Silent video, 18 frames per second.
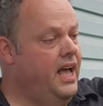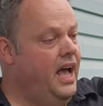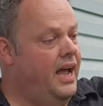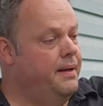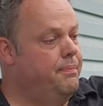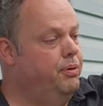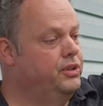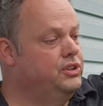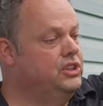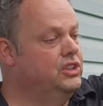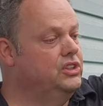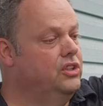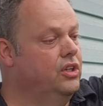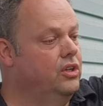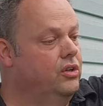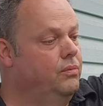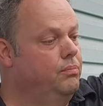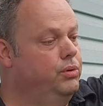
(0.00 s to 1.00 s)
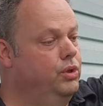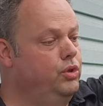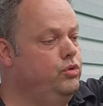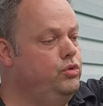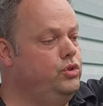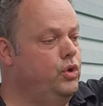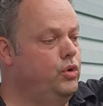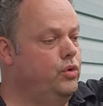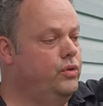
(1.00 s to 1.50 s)
I push this little
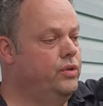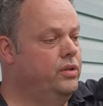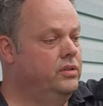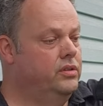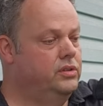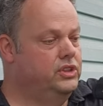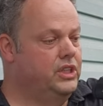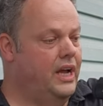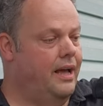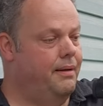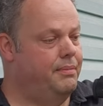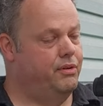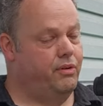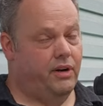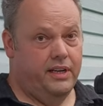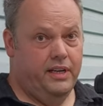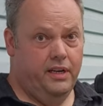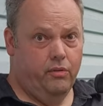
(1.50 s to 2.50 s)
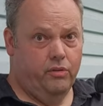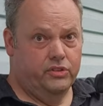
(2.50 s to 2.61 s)
Bluetooth jobby right here,